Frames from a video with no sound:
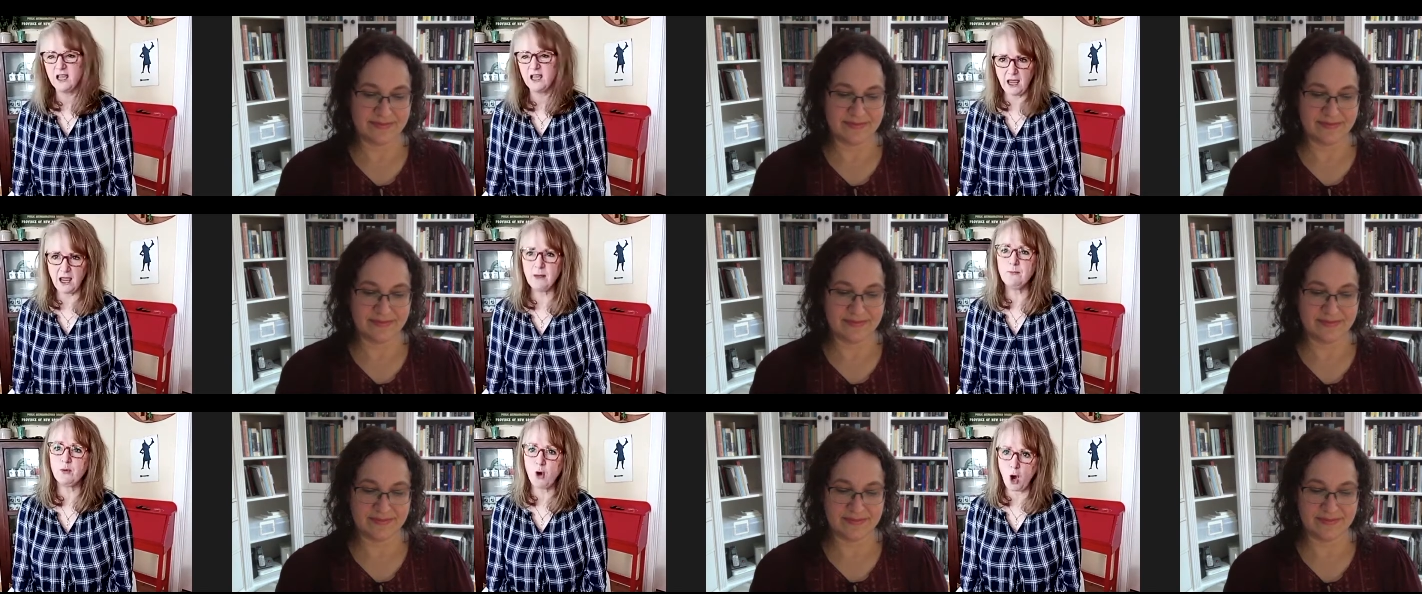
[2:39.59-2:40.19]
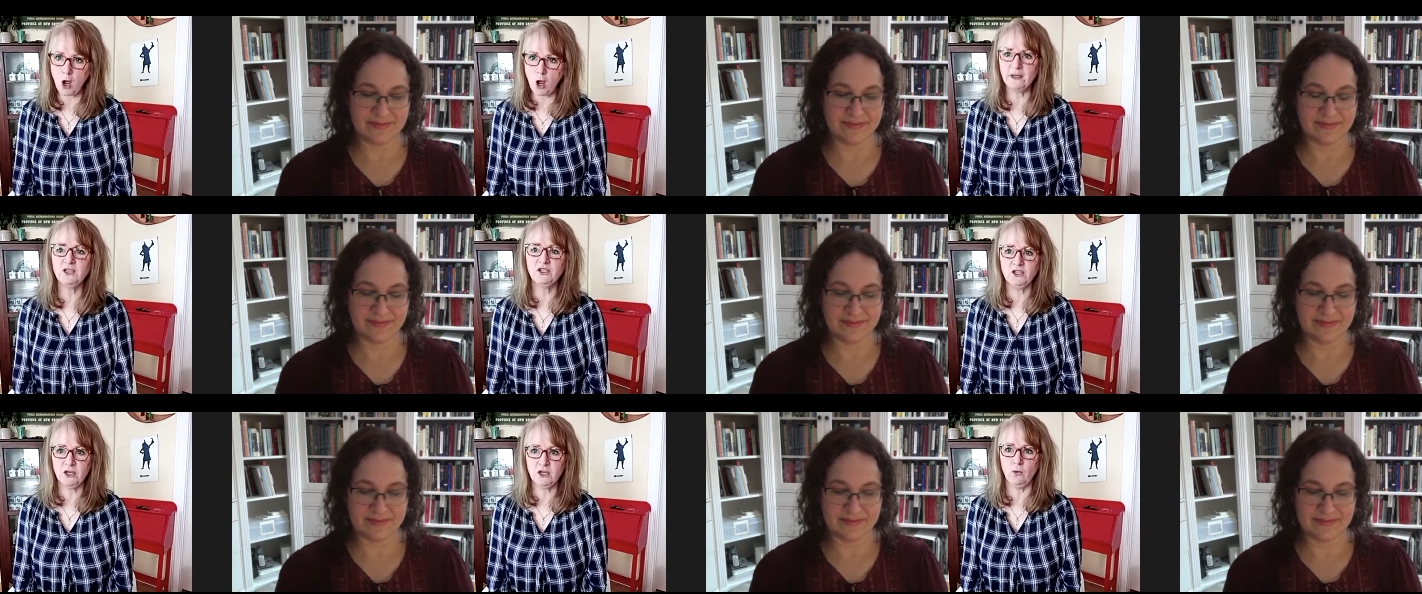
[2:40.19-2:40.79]
Speaker 1: Kate
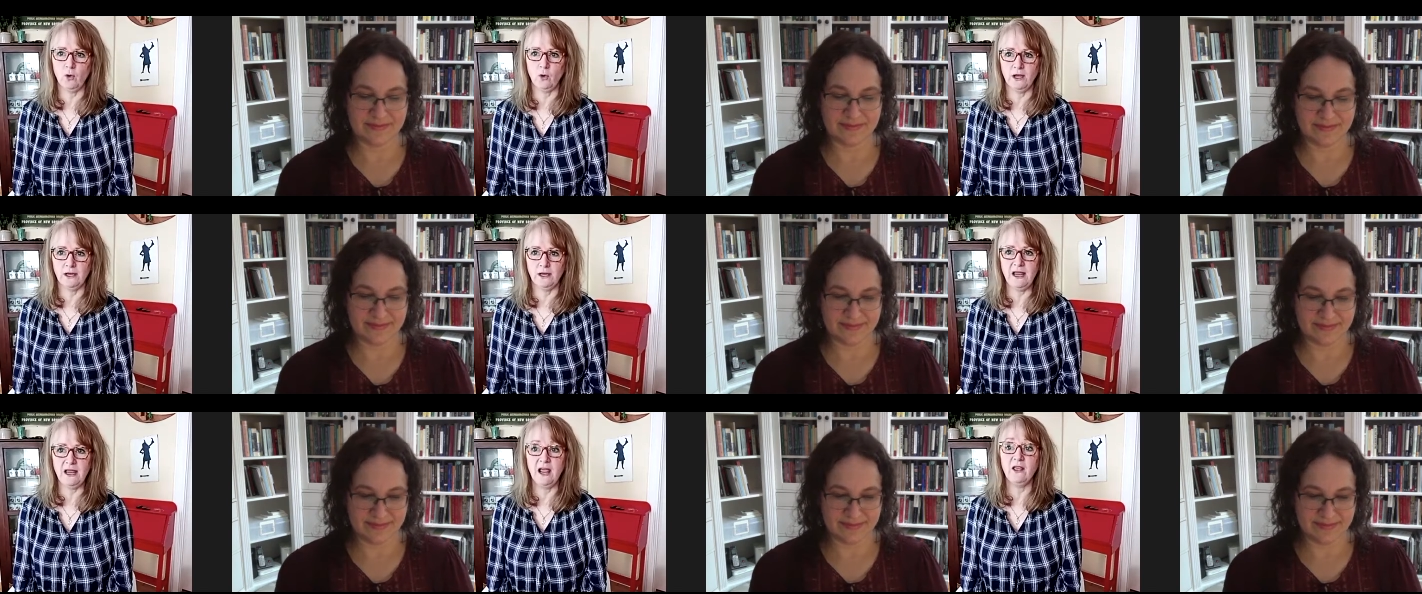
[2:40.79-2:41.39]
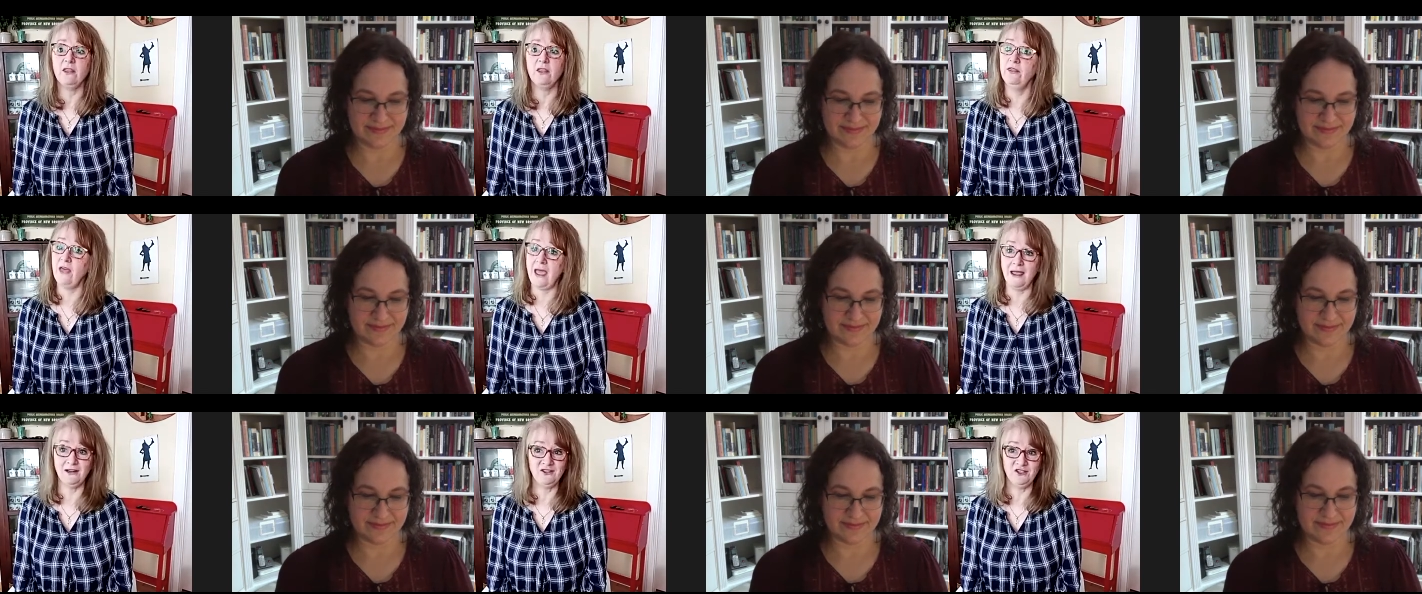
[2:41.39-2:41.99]
promised she would.
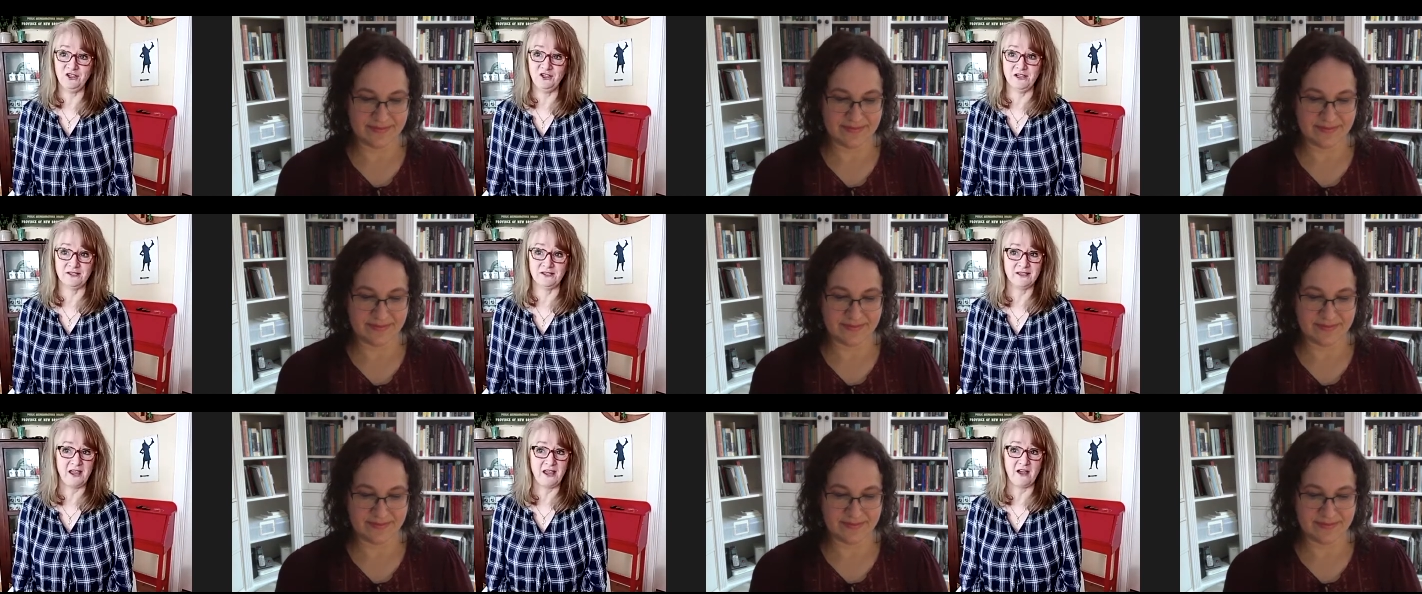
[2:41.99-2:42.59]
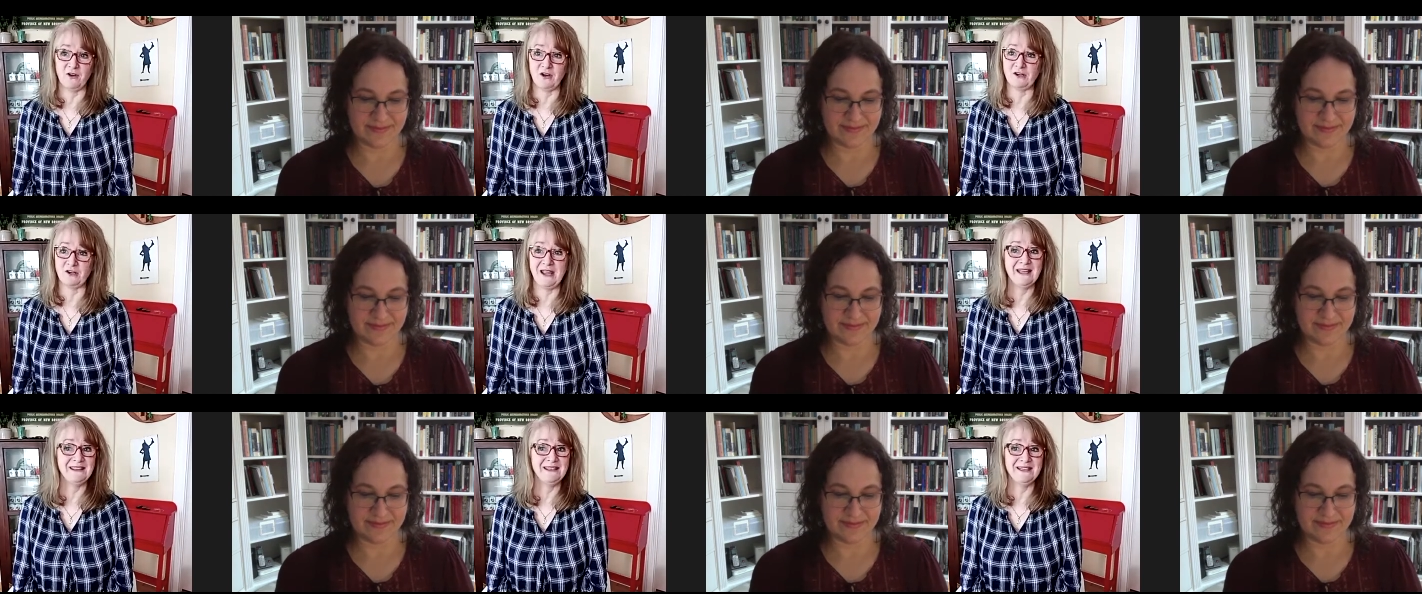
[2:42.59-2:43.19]
Then she discovered